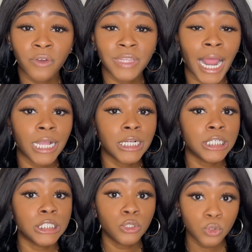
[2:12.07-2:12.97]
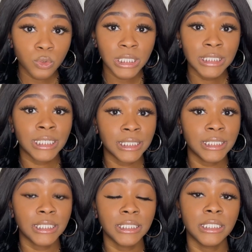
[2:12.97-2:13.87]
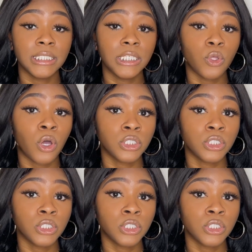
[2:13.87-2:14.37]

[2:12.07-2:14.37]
that I could do this consistently long